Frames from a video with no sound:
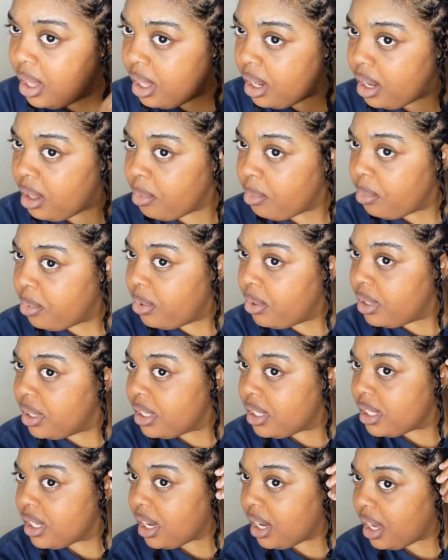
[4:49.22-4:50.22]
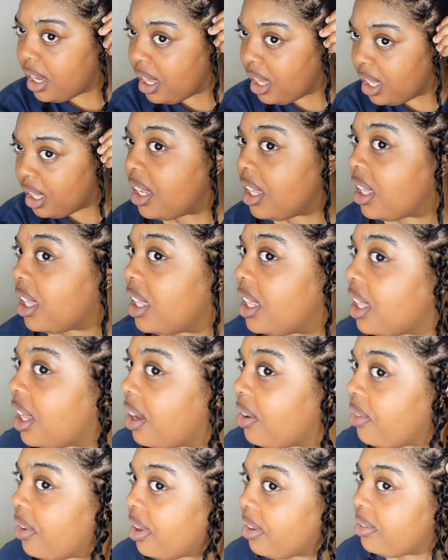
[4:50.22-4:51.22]
and then pull it tight. Look at
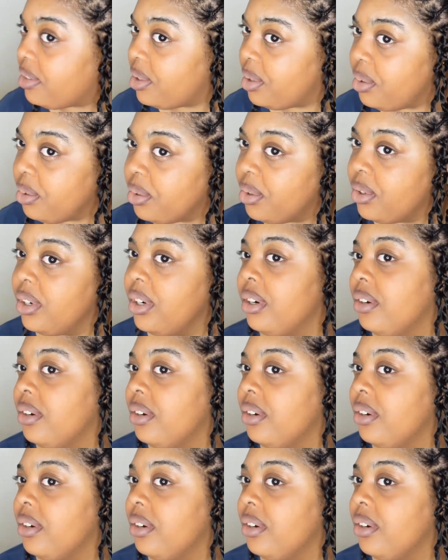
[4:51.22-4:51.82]
that, we have two on